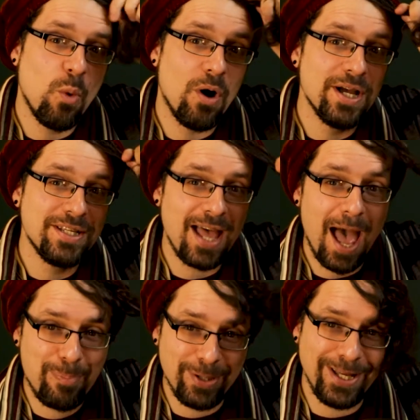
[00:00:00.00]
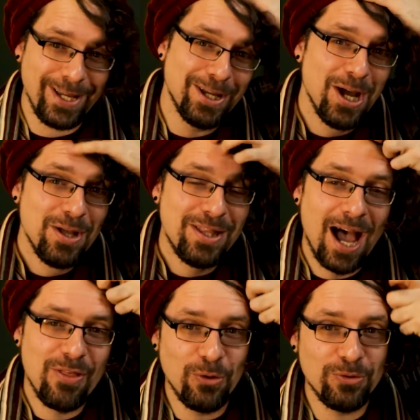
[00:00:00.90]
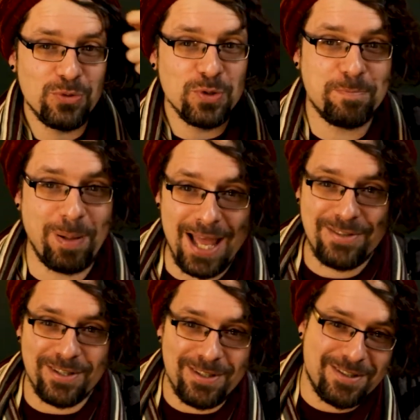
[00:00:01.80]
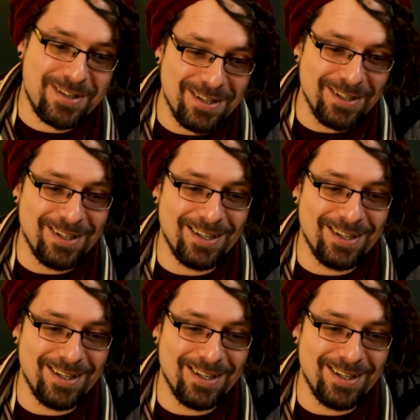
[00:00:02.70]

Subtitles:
what is happening? I thought this was pleasant.